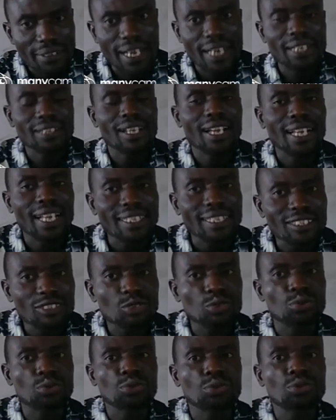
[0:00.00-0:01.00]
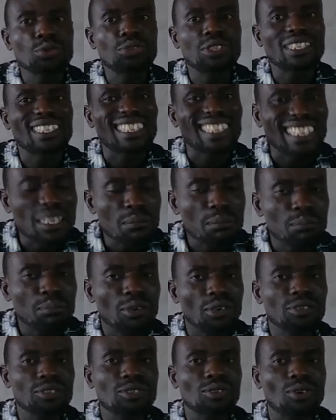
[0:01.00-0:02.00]
you are getting to know the
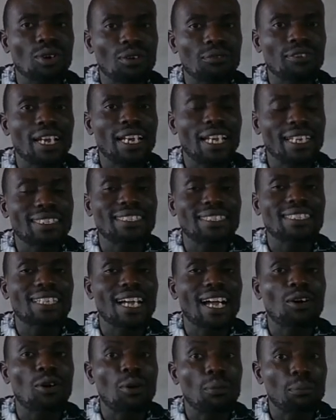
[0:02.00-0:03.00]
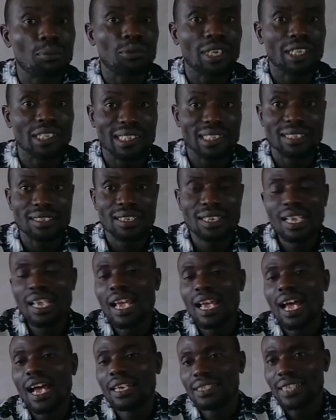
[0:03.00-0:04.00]
symbols of electrical components.
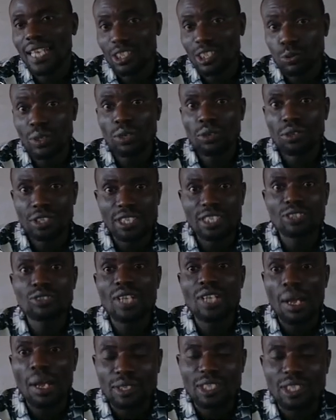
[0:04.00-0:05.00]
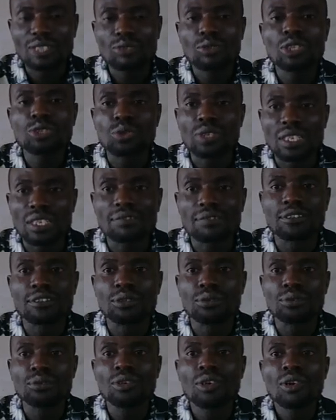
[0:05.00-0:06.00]
And as we continue, I'm still going to give
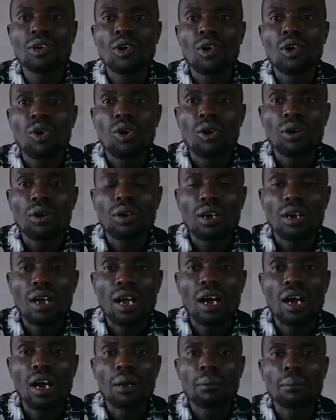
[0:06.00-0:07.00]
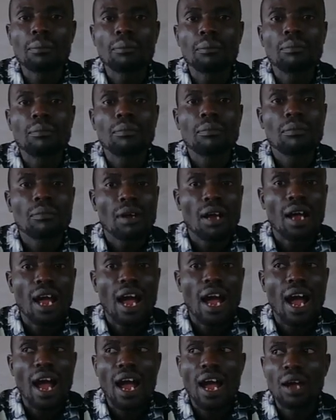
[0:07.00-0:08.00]
you,
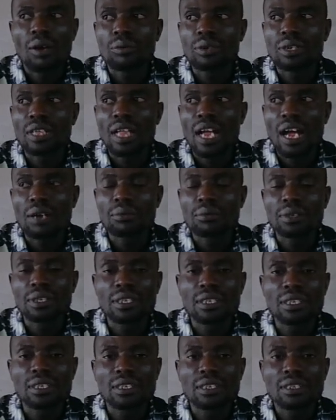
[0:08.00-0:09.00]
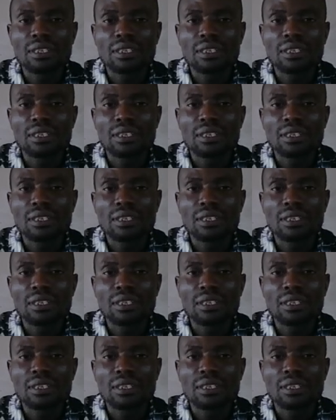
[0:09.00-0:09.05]
I will